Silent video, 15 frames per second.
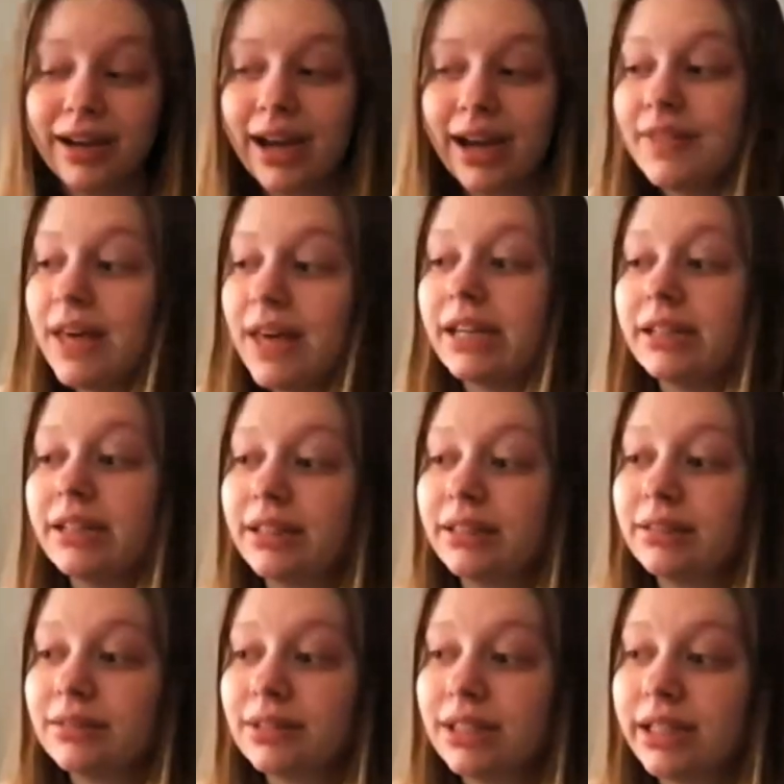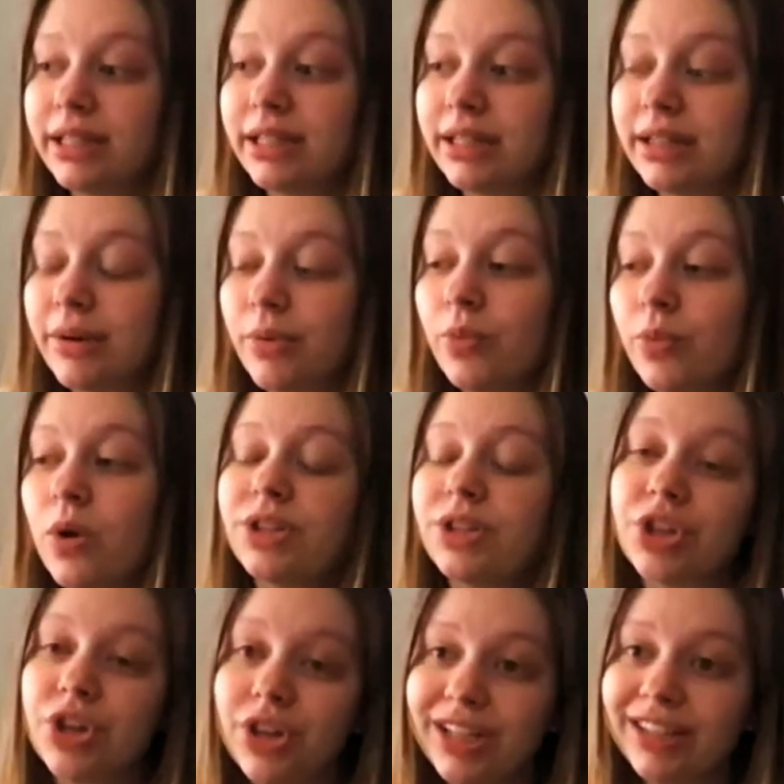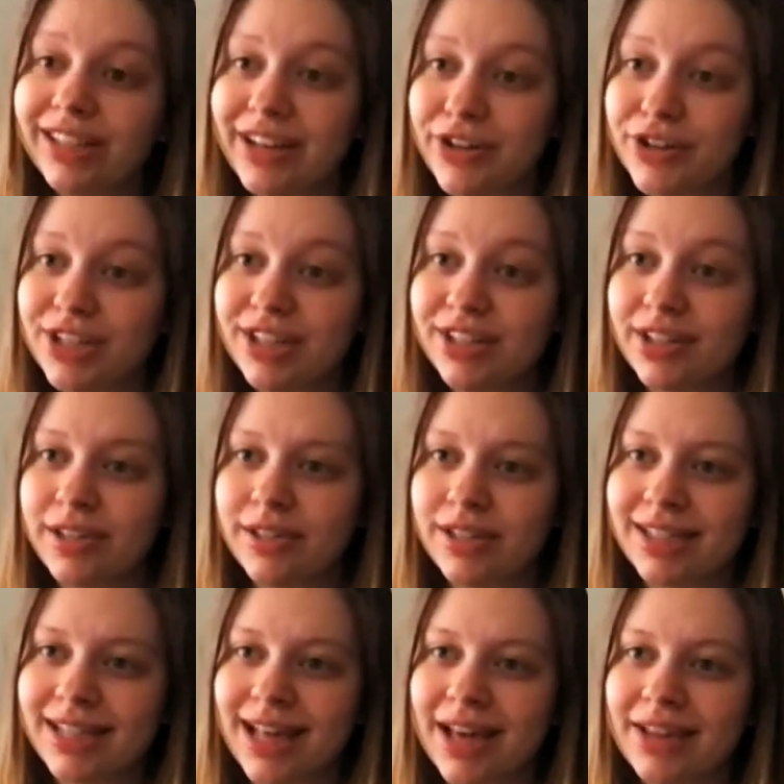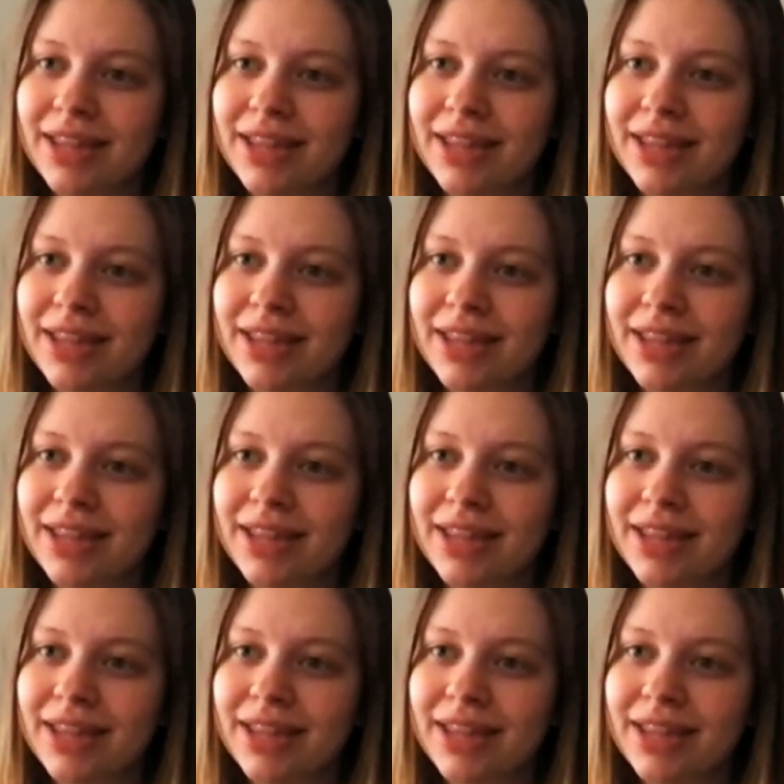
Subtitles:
And then what's good in later seasons is that they